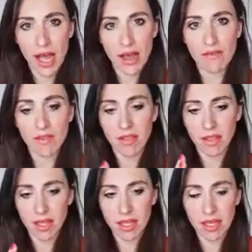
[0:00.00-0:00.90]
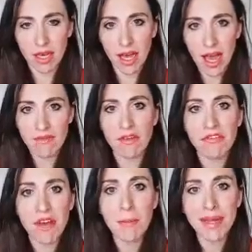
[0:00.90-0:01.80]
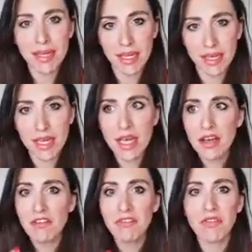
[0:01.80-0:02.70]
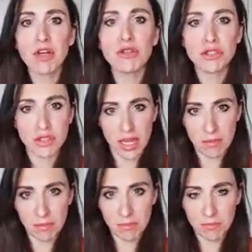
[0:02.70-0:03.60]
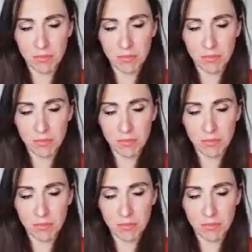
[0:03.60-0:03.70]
have a feminine feel to them.